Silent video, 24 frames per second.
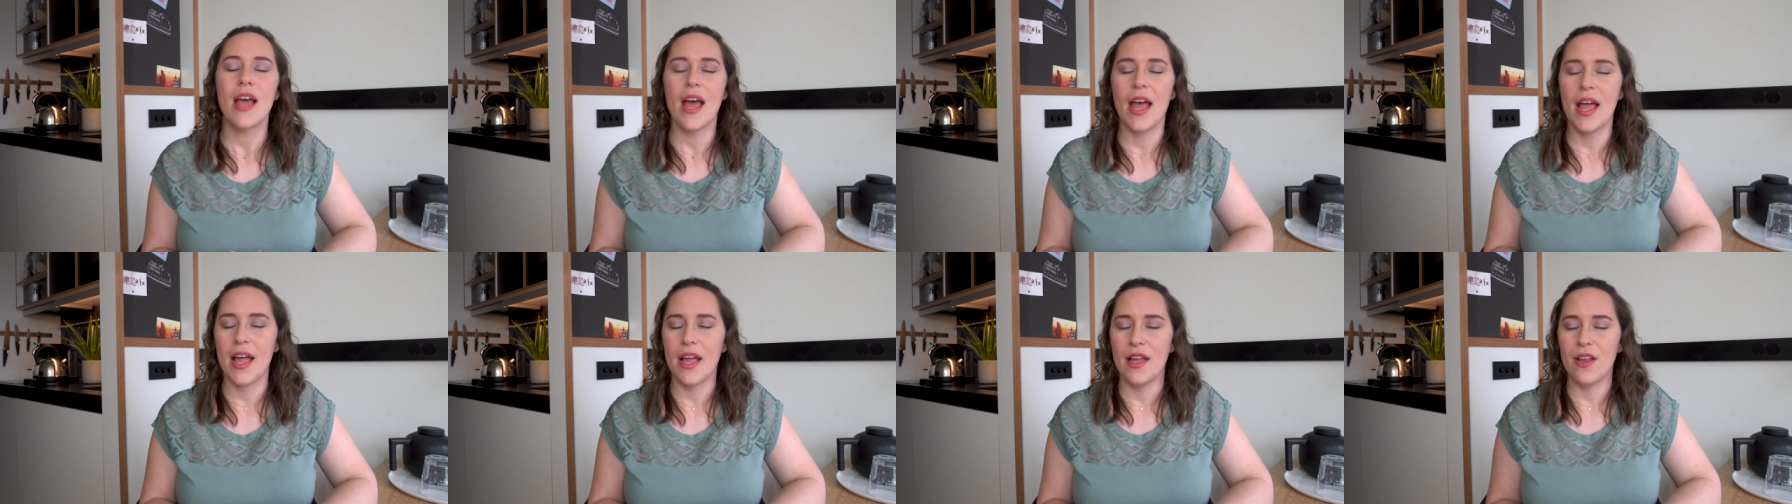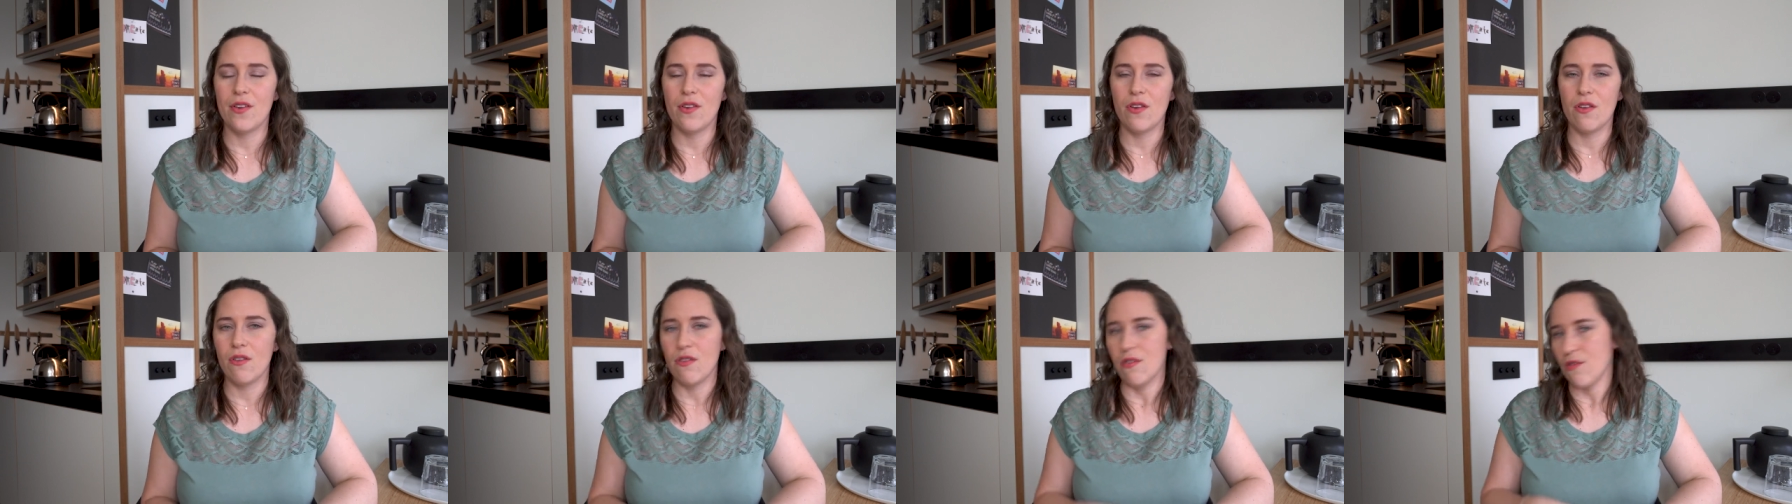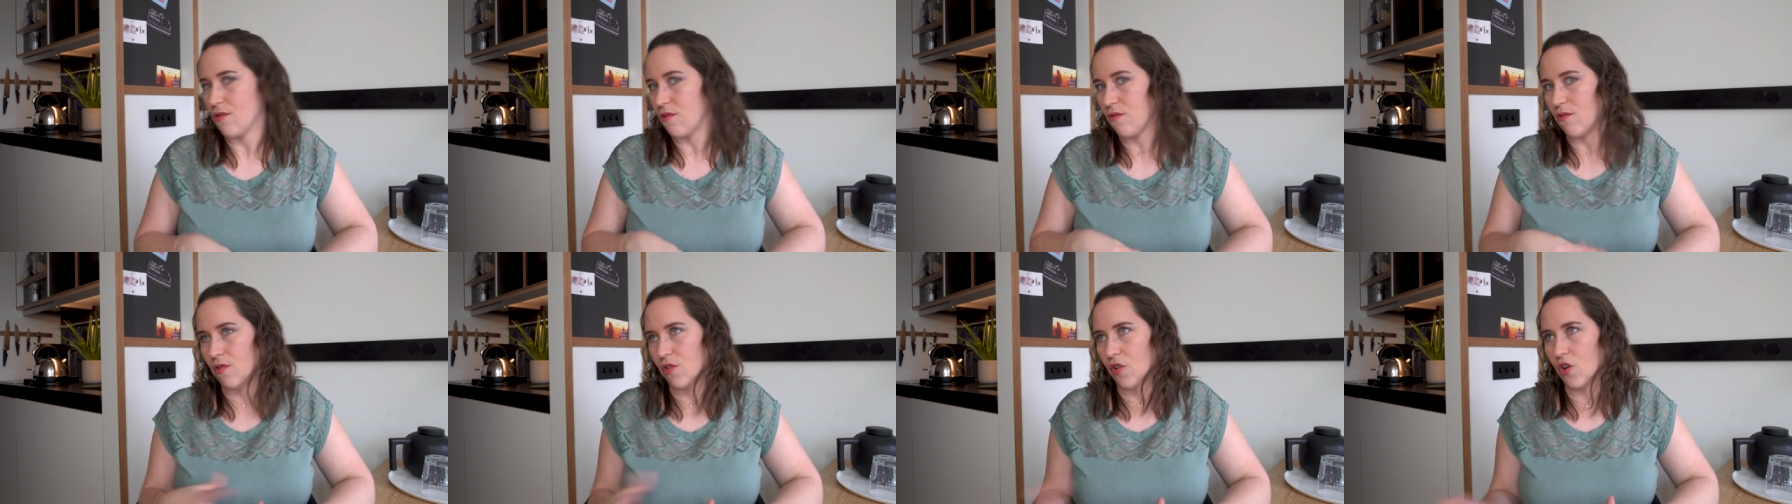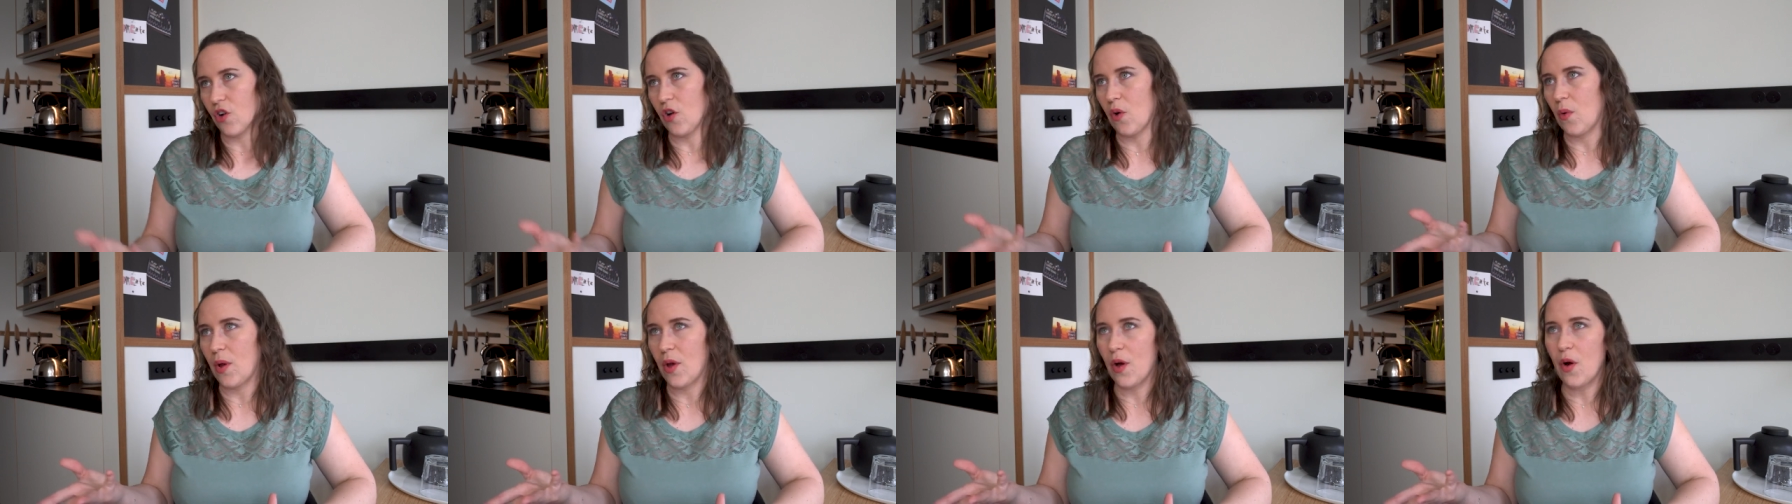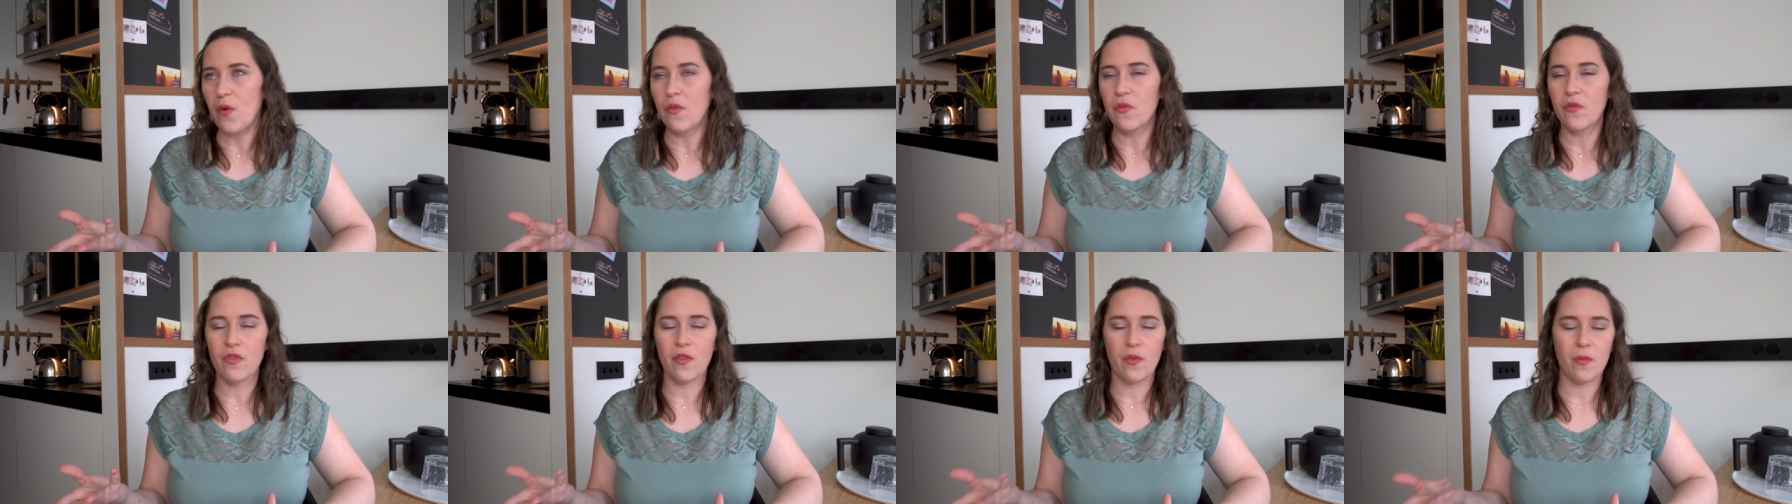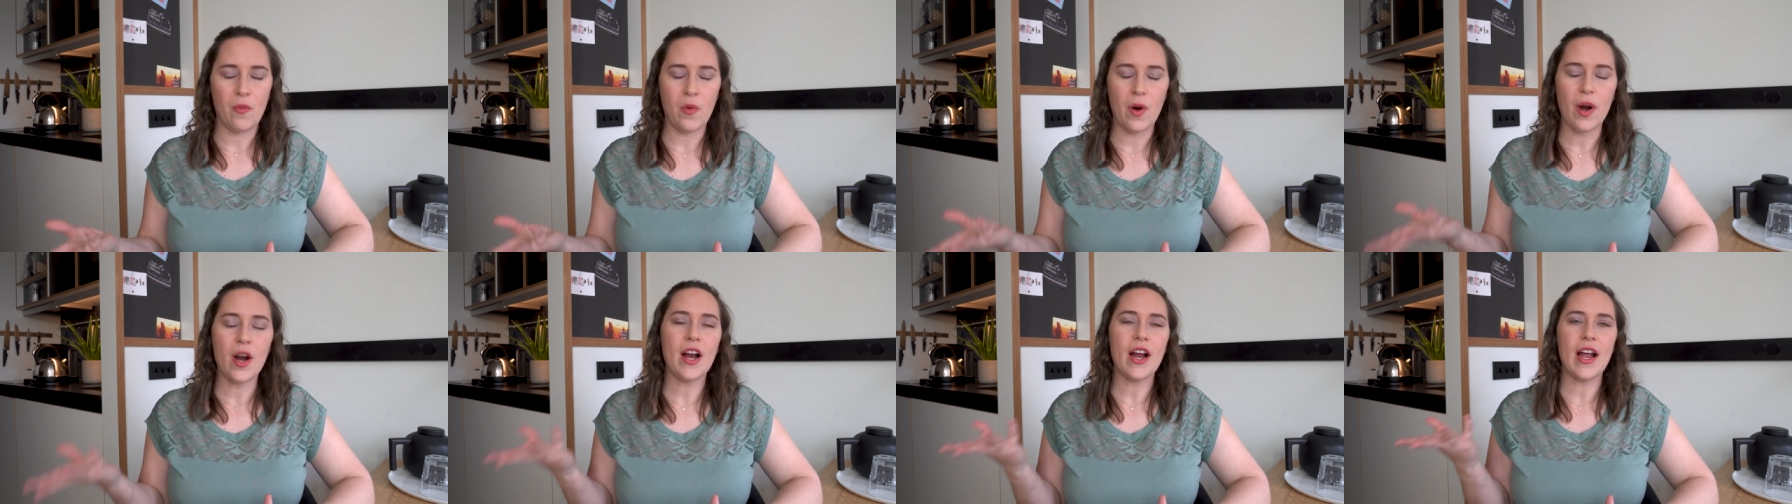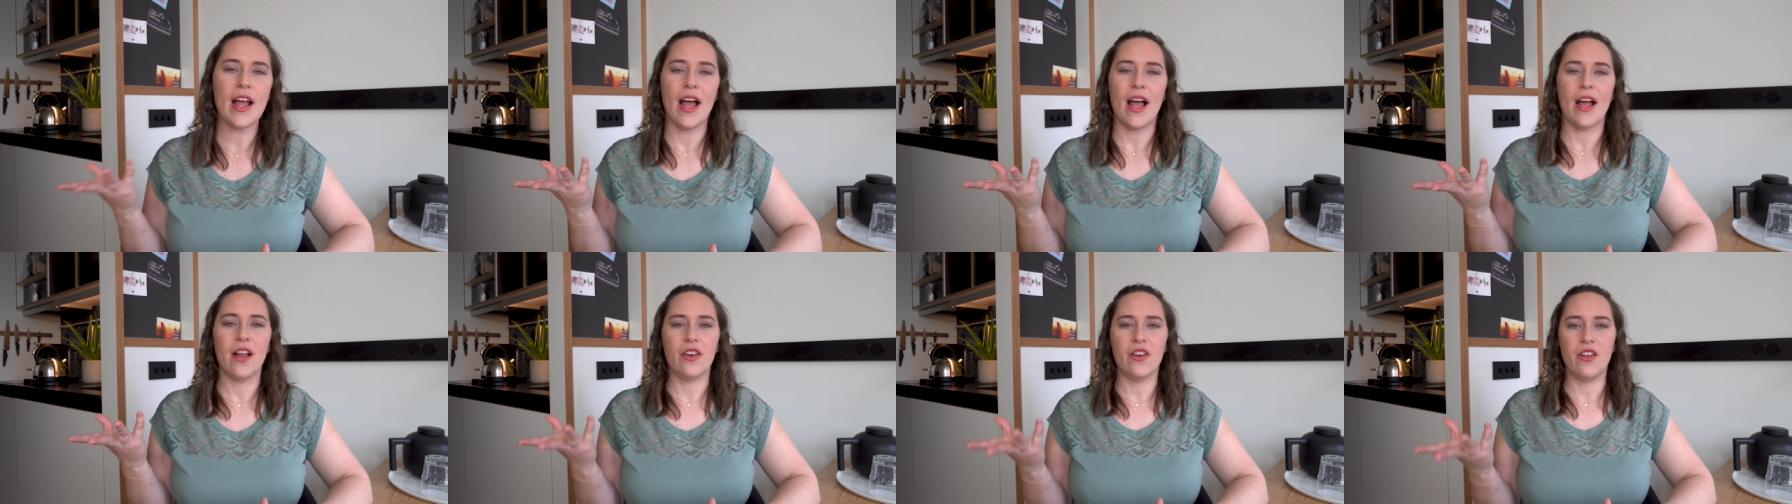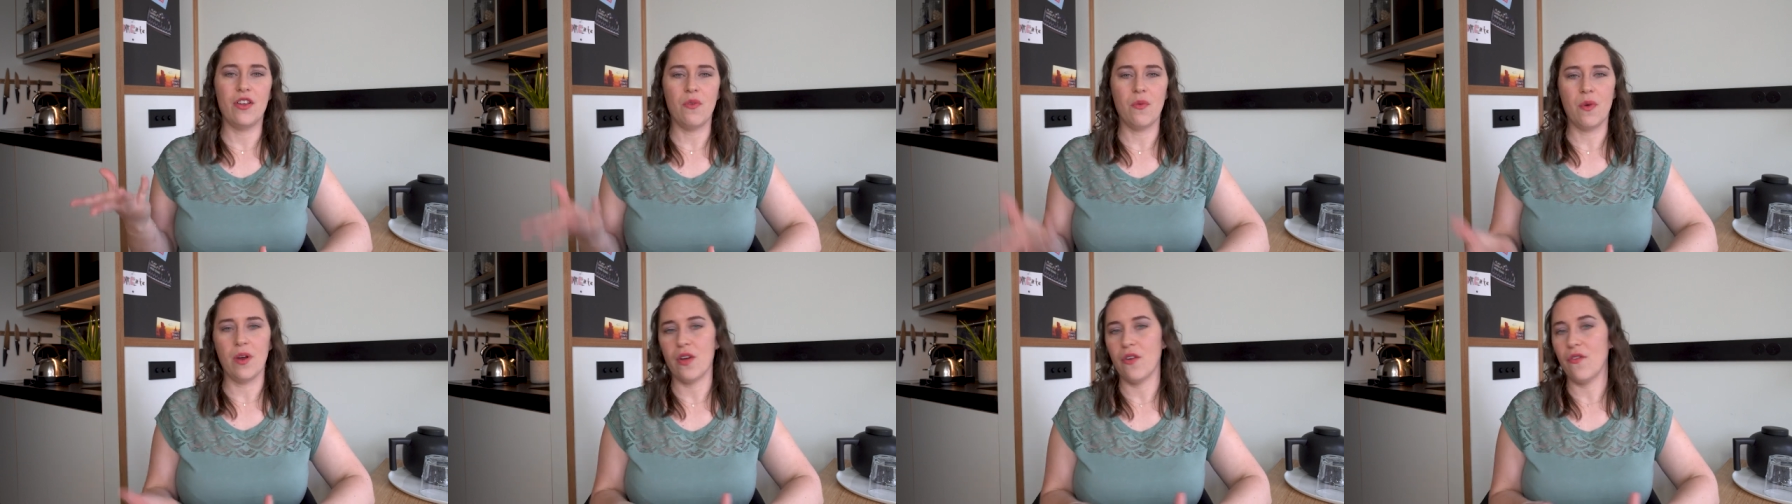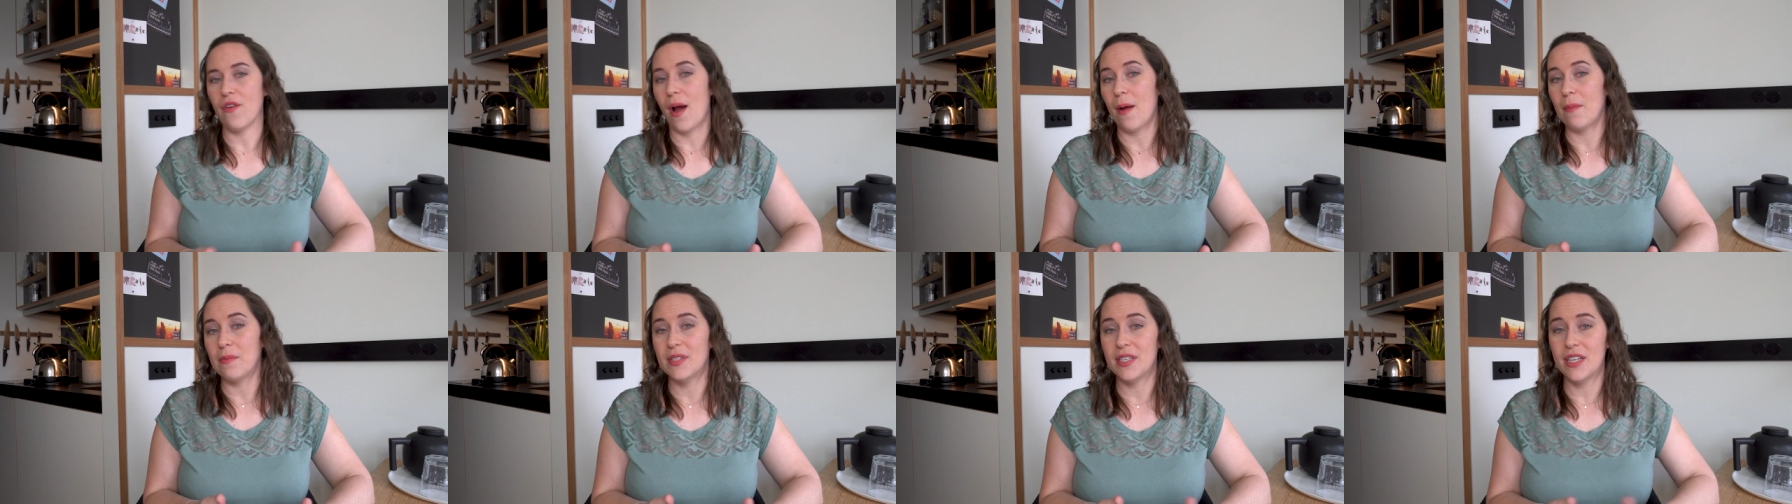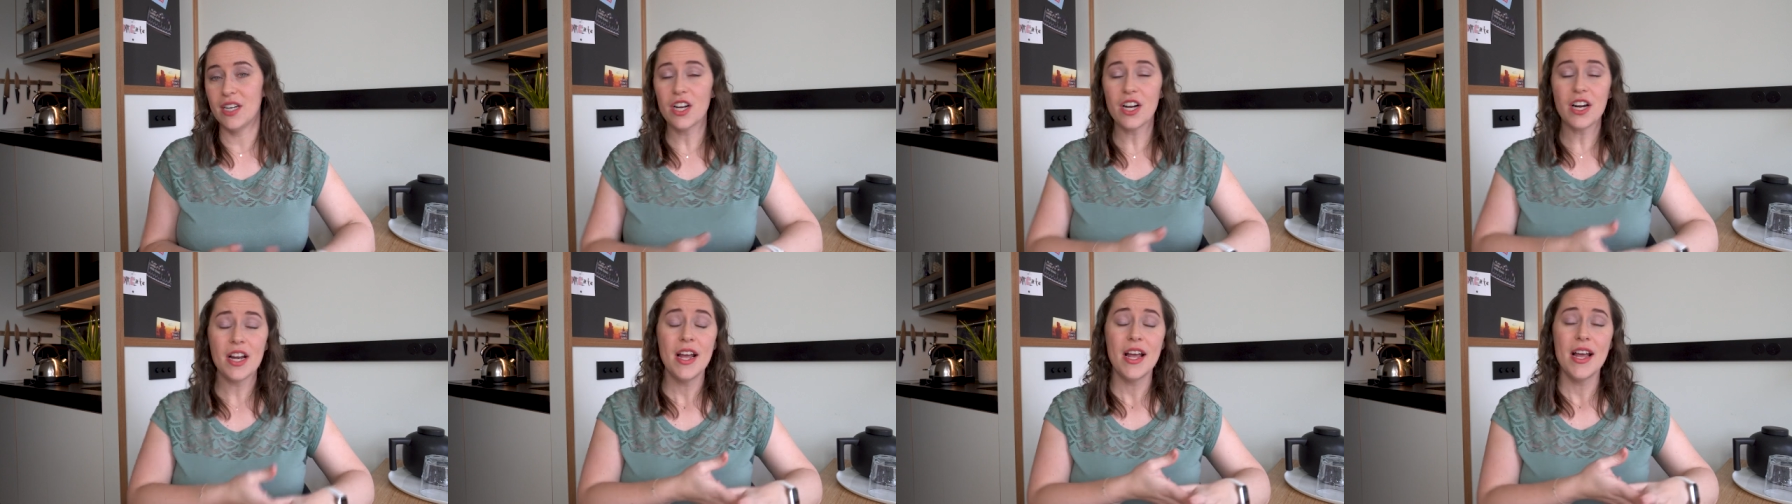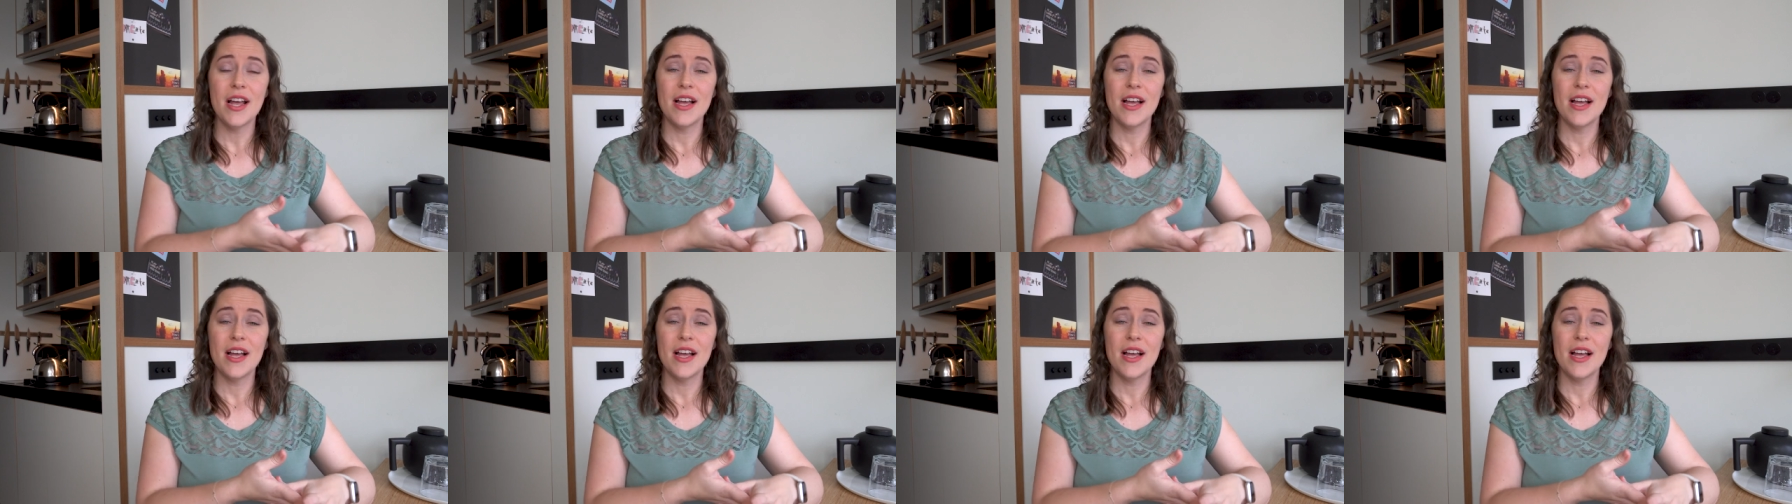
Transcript: and you're going home from work and you wanna grab dinner,